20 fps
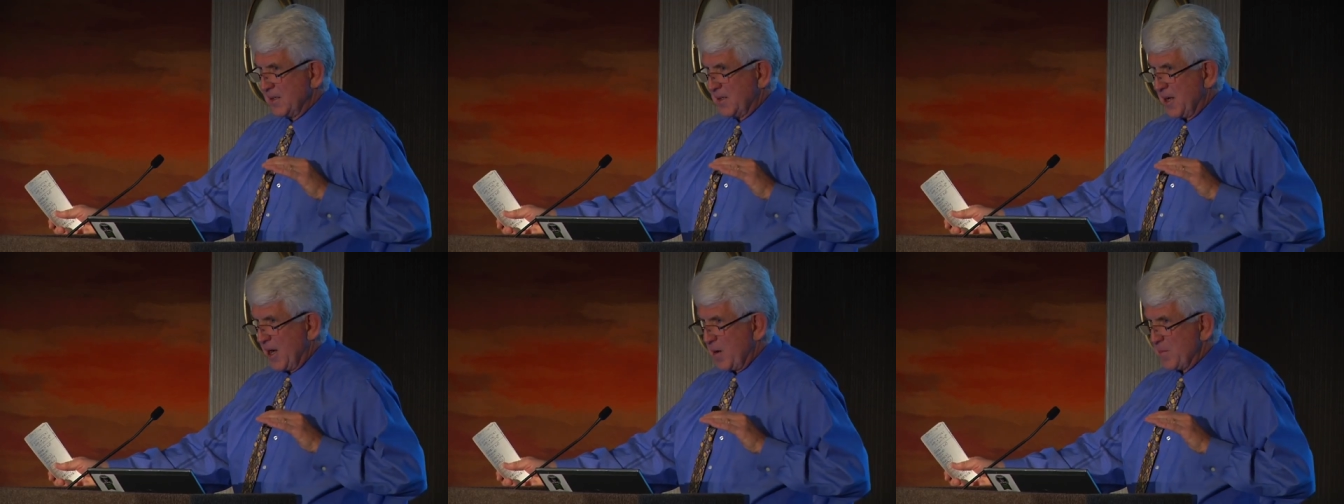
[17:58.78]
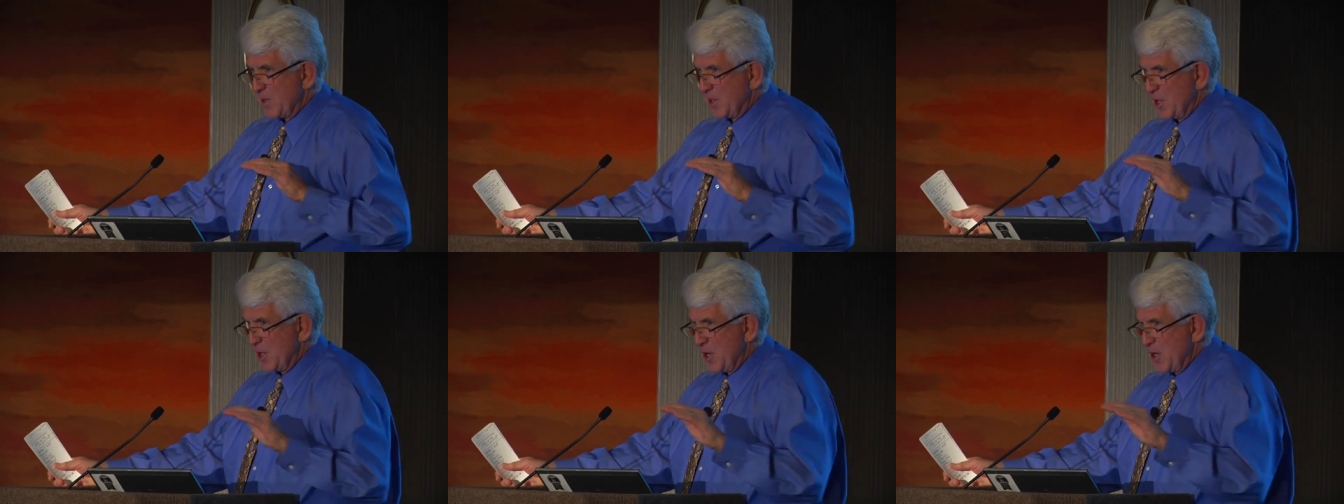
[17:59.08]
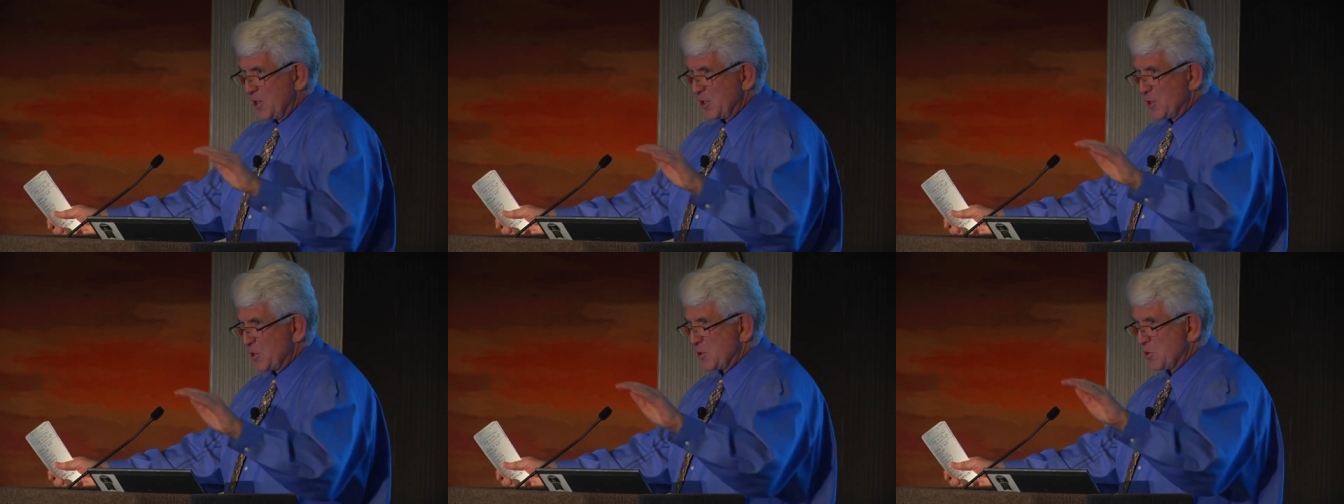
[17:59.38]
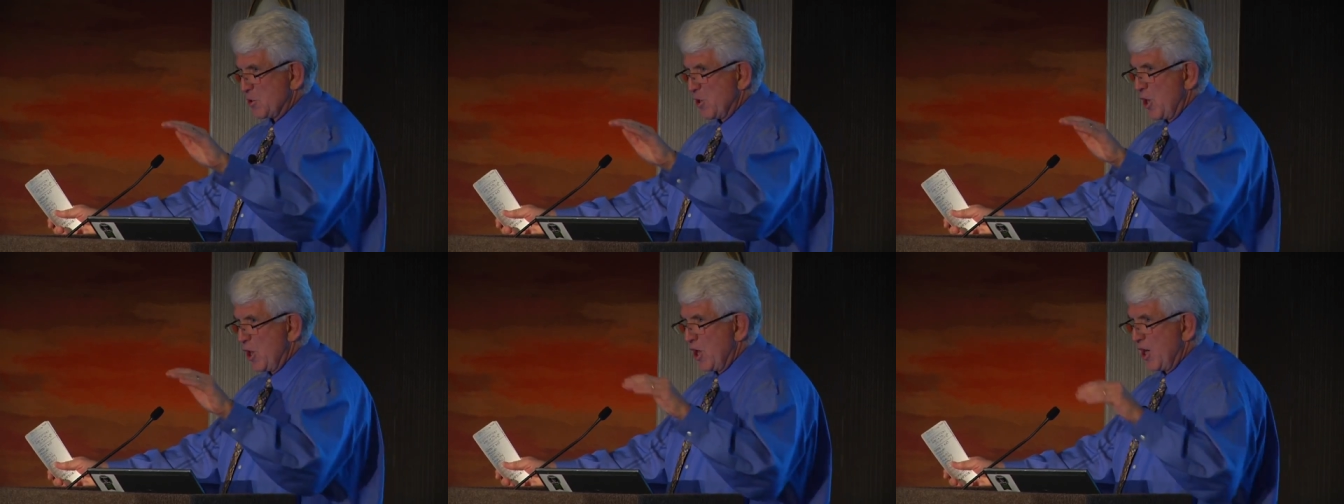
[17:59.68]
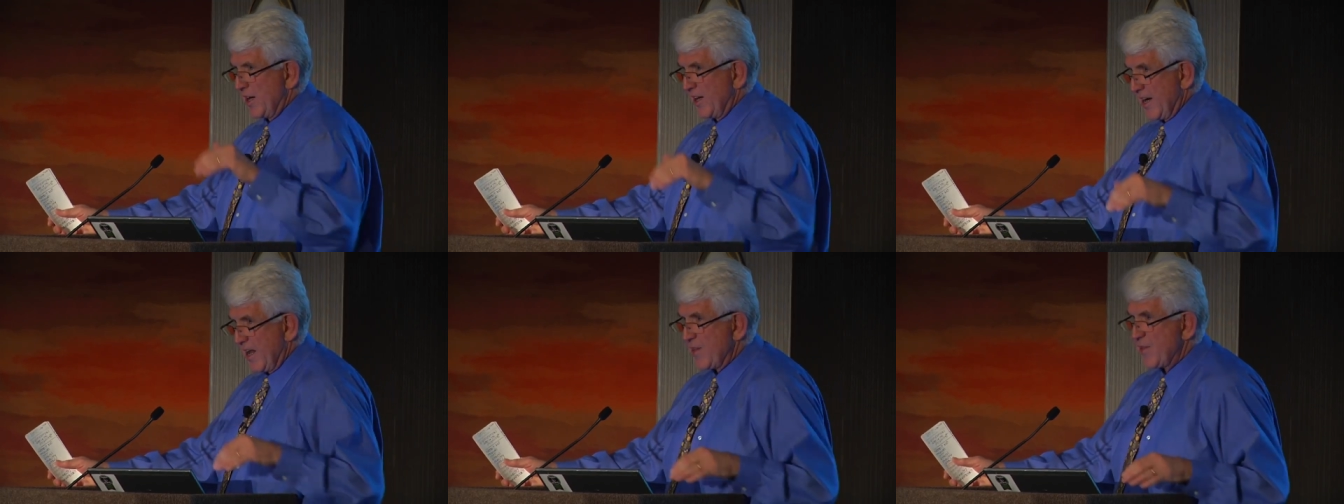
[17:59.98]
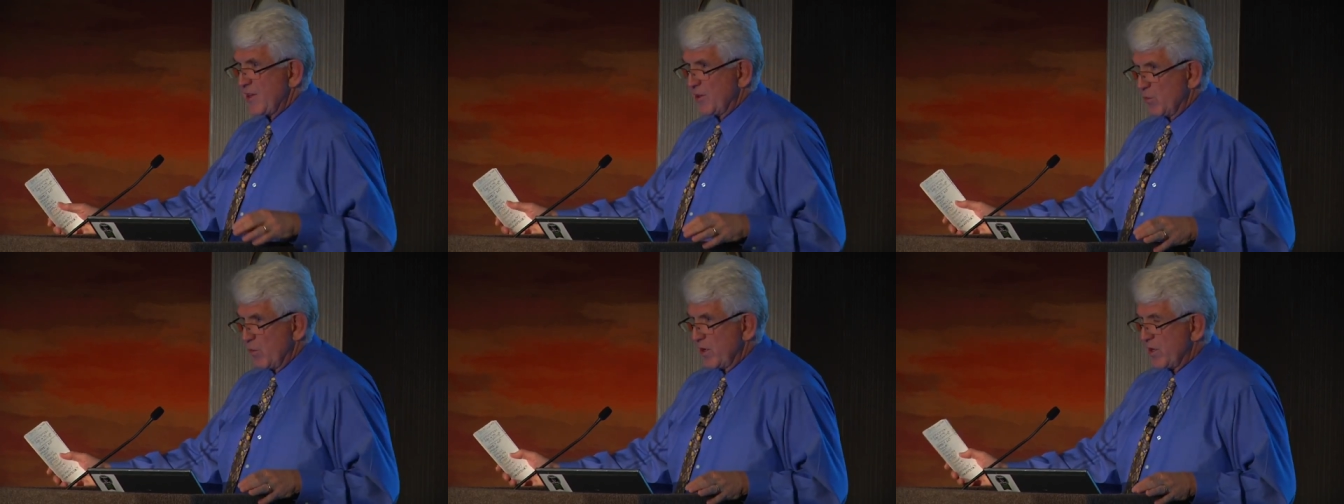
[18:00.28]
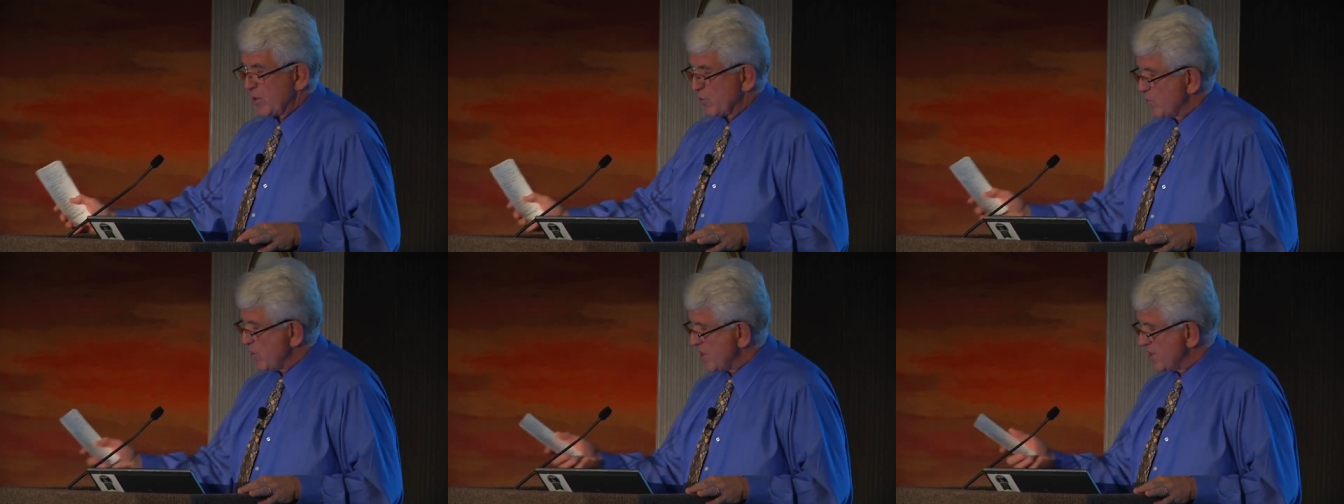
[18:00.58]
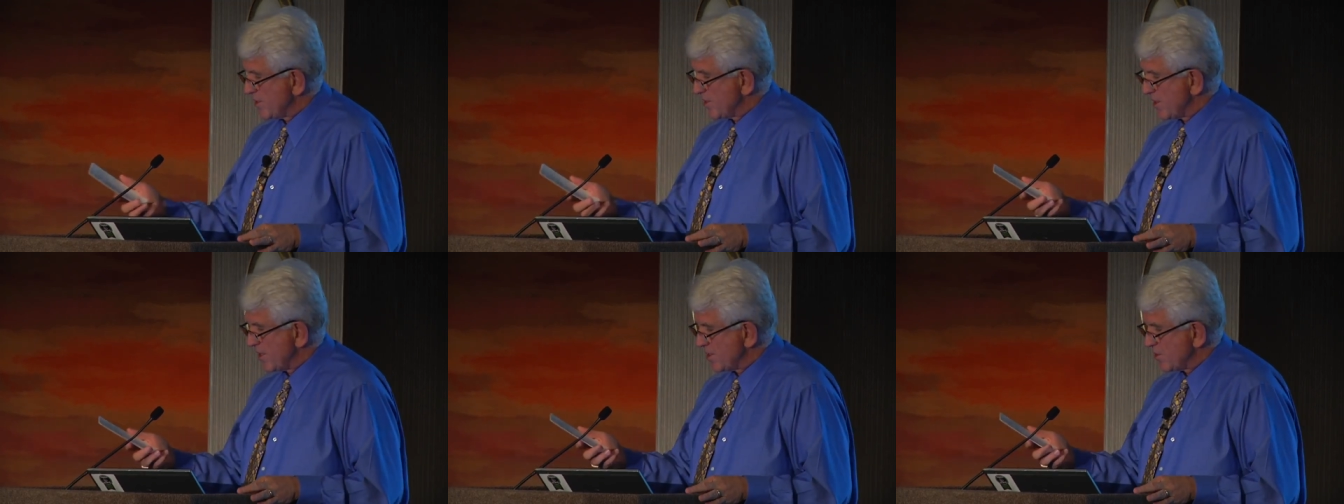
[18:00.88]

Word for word: coming on strong, and I think one of the reasons